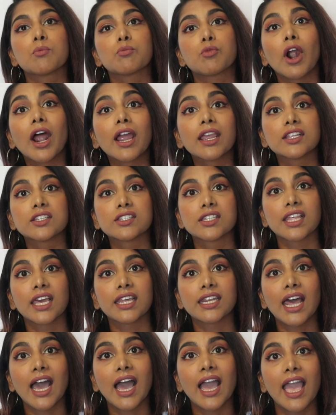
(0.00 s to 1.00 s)
Prior to
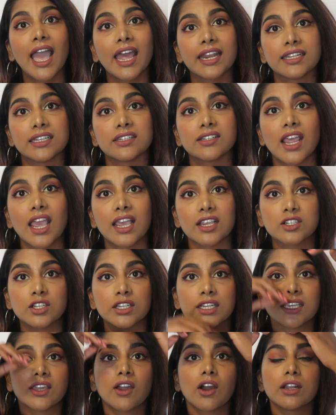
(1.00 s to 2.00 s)
that, I hadn't
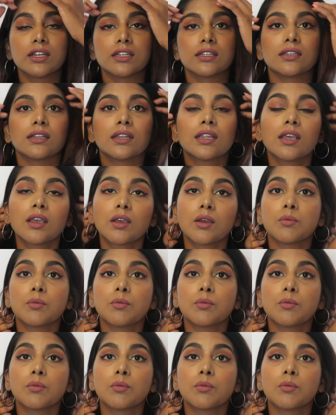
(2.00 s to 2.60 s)
actually gotten,